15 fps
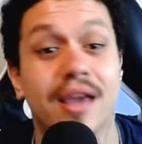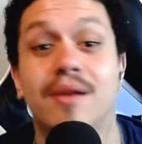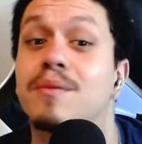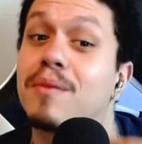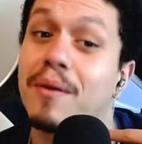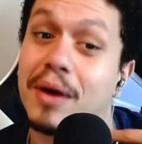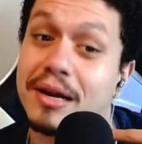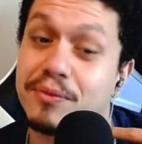
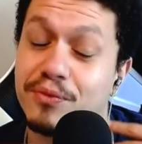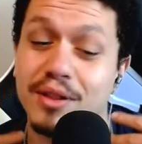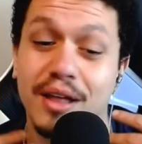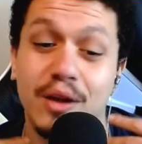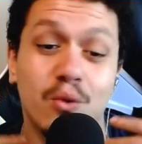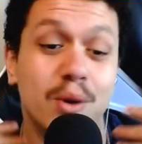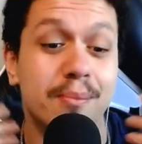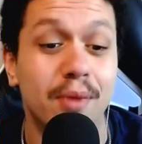and I feel
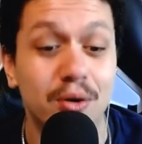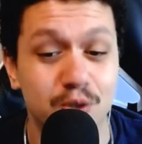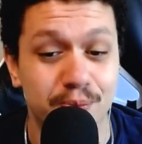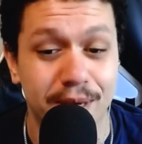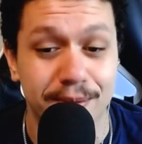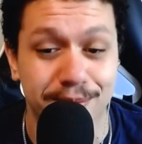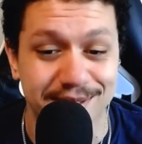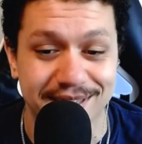like when
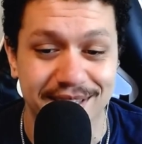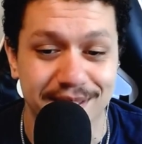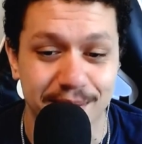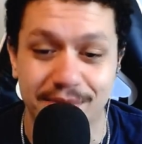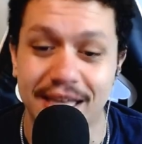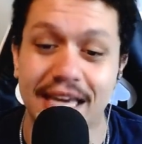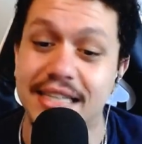most people see them,